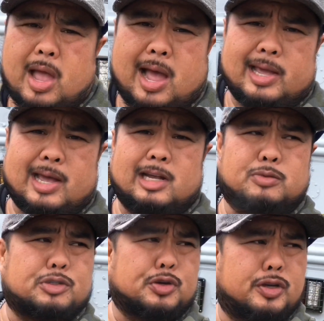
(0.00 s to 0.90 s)
Alright guys,
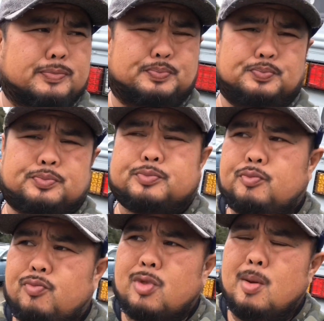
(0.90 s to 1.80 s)
what's good?
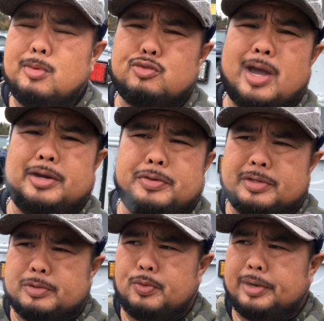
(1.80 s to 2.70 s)
I'm gonna try to do
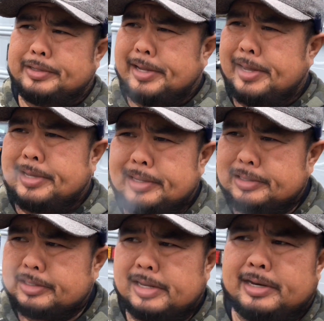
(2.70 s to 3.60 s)
this in one take.
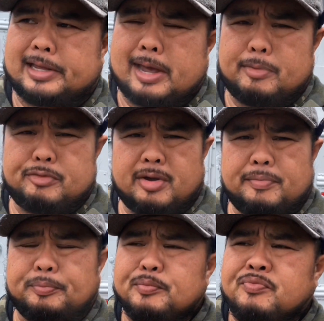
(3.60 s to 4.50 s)
Just let the camera run.